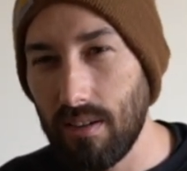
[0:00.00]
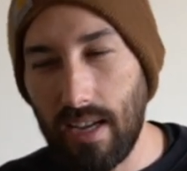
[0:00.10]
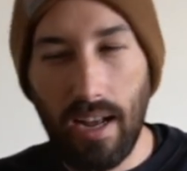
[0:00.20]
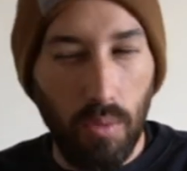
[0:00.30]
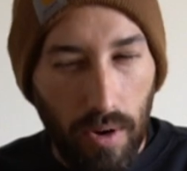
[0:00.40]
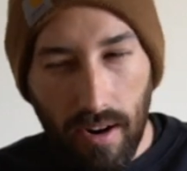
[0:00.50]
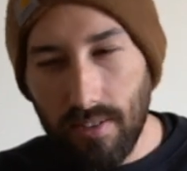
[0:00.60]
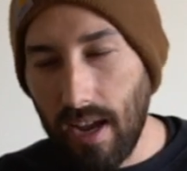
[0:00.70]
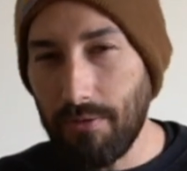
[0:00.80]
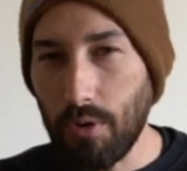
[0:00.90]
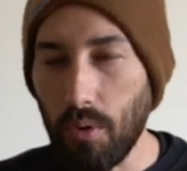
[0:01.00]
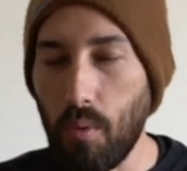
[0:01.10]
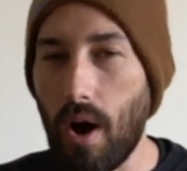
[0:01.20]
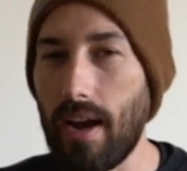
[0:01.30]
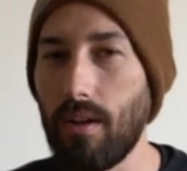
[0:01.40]
kind of wears after a
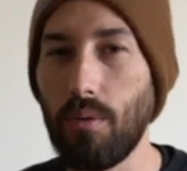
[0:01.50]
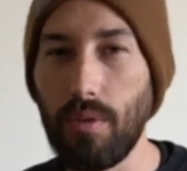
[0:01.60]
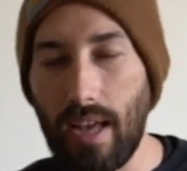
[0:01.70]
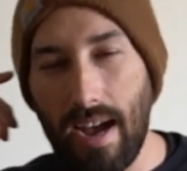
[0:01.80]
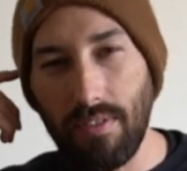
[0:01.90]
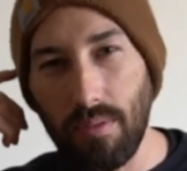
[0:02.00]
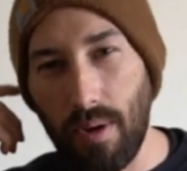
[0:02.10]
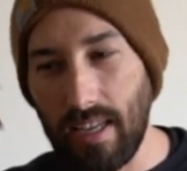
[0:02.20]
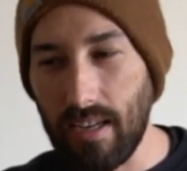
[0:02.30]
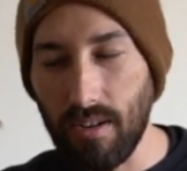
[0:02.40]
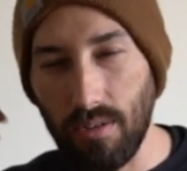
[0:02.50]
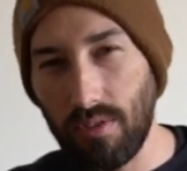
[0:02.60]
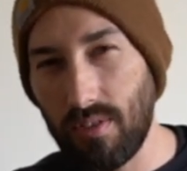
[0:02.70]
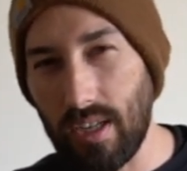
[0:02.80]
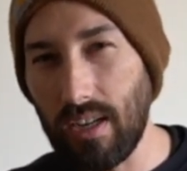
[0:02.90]
while with having my
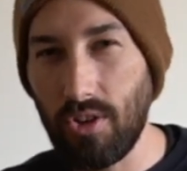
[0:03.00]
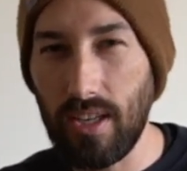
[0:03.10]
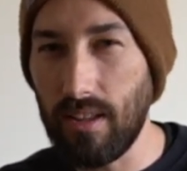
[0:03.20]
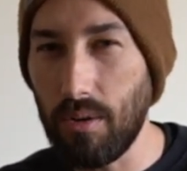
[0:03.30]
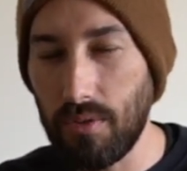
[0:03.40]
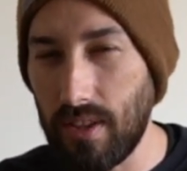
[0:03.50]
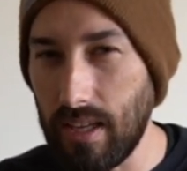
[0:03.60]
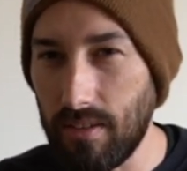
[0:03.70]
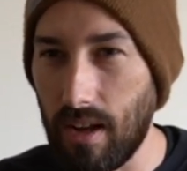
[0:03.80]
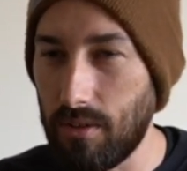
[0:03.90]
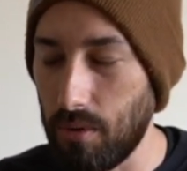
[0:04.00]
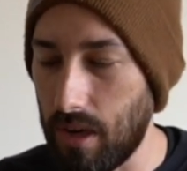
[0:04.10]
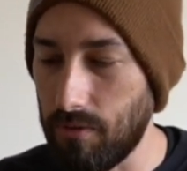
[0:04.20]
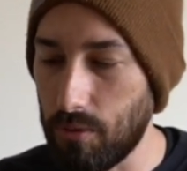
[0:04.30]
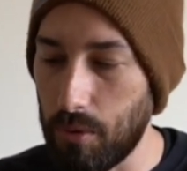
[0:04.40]
ears touching those things not so
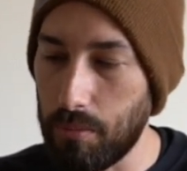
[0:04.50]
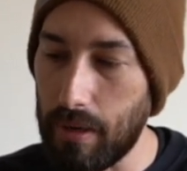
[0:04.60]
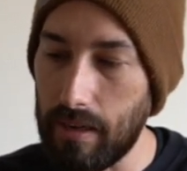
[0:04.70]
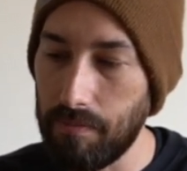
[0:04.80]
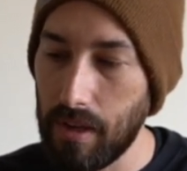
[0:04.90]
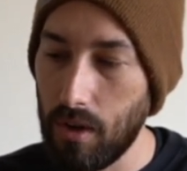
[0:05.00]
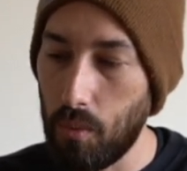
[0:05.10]
comfortable but